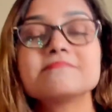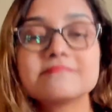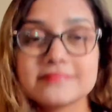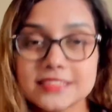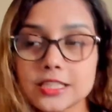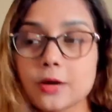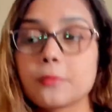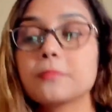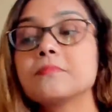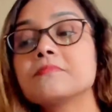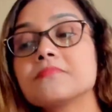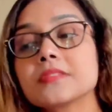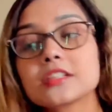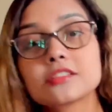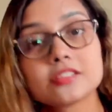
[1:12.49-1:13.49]
So
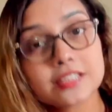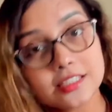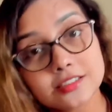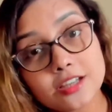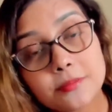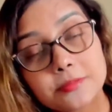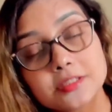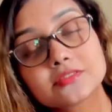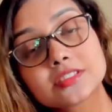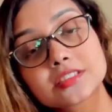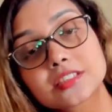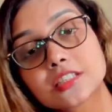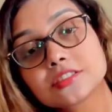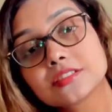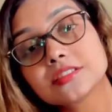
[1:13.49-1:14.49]
today's topic of
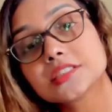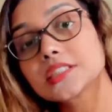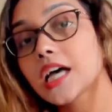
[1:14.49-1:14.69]
discussion is